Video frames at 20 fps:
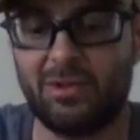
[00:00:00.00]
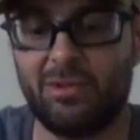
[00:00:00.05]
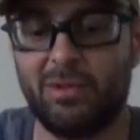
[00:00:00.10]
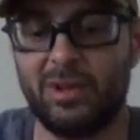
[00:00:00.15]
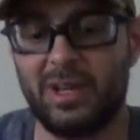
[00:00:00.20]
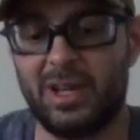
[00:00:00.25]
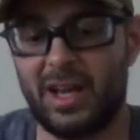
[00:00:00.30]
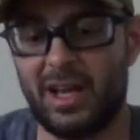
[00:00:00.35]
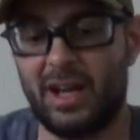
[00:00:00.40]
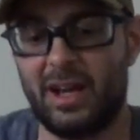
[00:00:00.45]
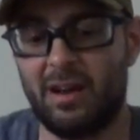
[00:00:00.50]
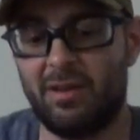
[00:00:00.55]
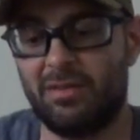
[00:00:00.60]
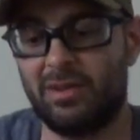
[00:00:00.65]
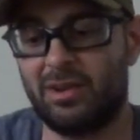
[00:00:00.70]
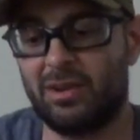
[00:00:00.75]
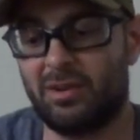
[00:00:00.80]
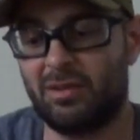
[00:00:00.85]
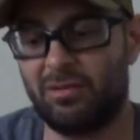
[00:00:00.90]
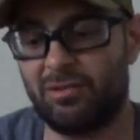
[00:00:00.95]
we
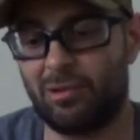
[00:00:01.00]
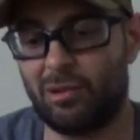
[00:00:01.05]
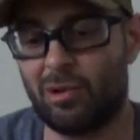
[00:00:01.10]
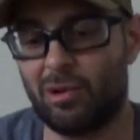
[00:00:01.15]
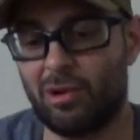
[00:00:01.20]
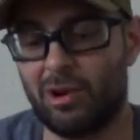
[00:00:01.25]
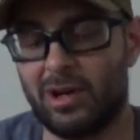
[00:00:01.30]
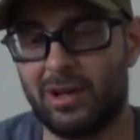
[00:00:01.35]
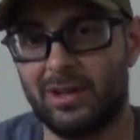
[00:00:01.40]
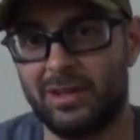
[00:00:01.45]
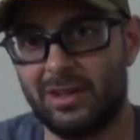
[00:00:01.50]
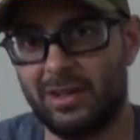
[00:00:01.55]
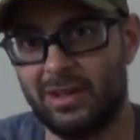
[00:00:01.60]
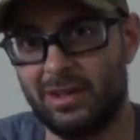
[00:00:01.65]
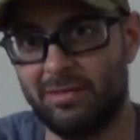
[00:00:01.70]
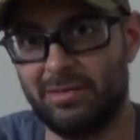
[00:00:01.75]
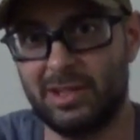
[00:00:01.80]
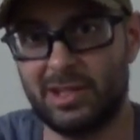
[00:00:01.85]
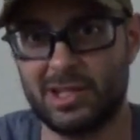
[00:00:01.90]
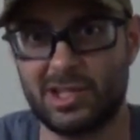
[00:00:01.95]
have four
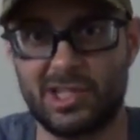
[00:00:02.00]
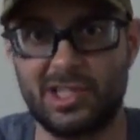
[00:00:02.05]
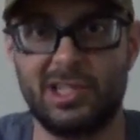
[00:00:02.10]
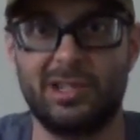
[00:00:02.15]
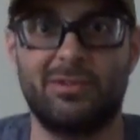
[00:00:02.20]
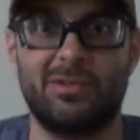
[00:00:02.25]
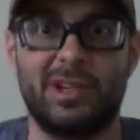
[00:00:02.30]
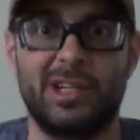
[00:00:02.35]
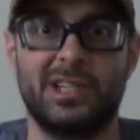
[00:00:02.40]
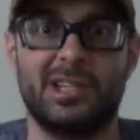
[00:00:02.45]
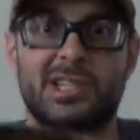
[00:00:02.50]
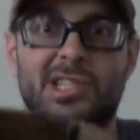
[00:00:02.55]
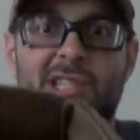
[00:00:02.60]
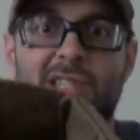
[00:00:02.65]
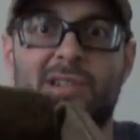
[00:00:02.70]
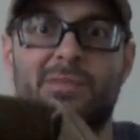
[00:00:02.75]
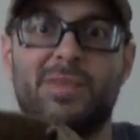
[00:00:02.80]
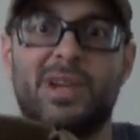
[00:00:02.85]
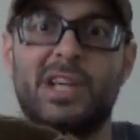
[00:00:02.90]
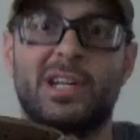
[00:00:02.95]
of these D-rings
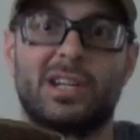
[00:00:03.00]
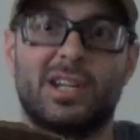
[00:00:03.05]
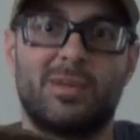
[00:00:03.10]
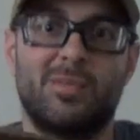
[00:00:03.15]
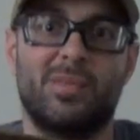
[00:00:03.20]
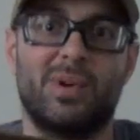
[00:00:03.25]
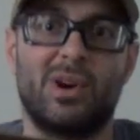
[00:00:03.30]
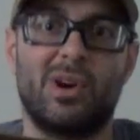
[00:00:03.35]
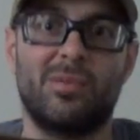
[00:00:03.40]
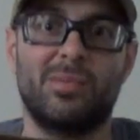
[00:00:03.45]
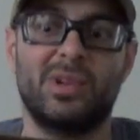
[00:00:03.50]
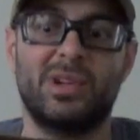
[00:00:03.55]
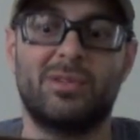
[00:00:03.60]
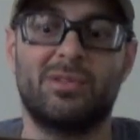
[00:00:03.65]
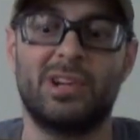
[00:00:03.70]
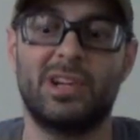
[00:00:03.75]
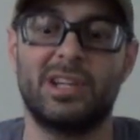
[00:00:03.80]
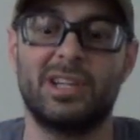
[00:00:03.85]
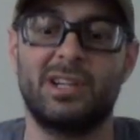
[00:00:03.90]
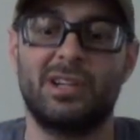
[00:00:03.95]
in the main compartment
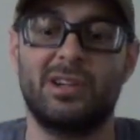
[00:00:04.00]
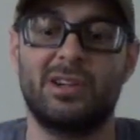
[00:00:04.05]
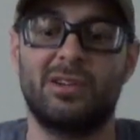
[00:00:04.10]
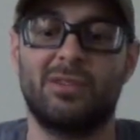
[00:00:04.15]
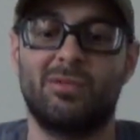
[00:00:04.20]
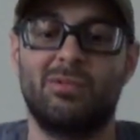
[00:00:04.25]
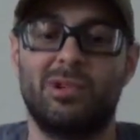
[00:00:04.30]
right here,